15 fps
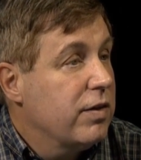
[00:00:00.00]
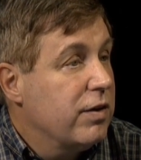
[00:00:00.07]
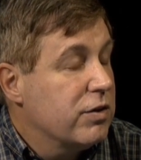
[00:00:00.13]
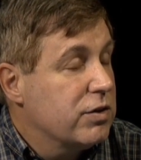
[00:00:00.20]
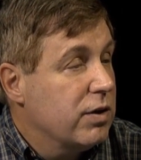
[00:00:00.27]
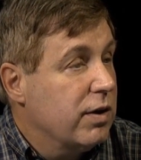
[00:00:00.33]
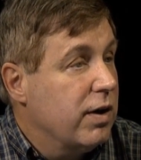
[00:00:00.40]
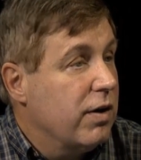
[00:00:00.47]

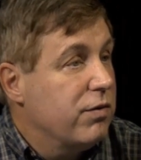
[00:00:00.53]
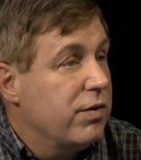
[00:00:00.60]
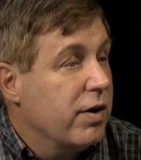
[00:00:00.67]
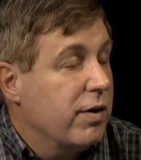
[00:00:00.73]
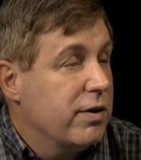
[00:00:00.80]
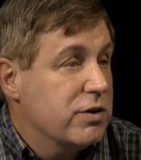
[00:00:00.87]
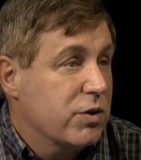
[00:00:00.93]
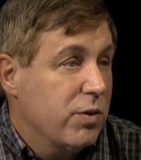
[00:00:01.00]
There's a
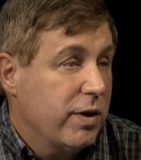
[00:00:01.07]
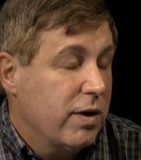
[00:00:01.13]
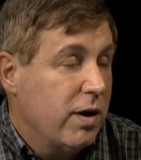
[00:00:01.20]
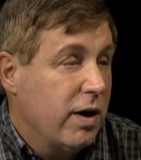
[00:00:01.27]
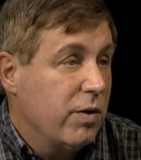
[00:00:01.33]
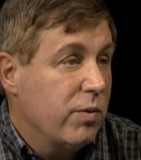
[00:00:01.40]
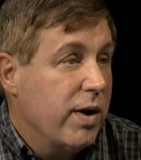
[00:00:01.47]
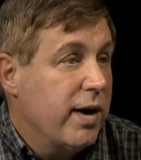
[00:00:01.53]
variance going
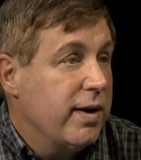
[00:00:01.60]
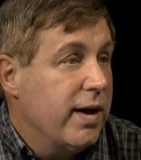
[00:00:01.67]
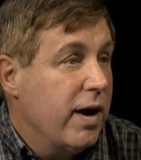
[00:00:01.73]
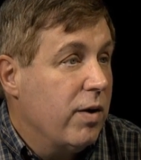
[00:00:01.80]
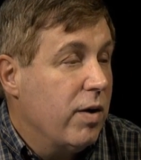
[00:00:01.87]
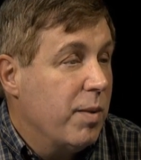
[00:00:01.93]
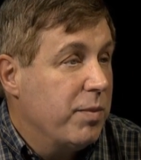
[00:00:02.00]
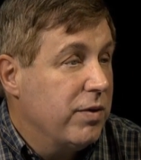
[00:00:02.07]
on right
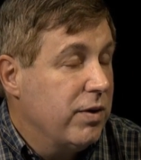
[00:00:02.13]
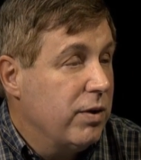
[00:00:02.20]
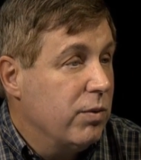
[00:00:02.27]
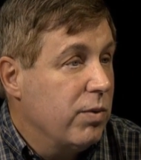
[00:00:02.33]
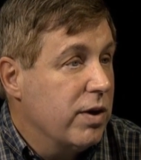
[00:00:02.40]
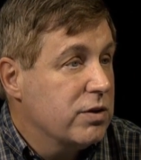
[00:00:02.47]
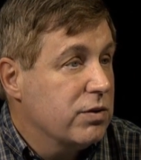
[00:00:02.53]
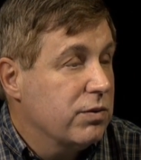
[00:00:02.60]
now up at
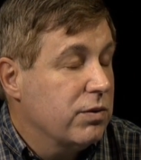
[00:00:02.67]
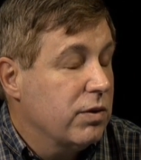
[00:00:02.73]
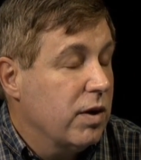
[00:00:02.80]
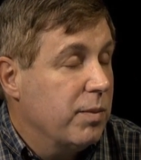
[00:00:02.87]
the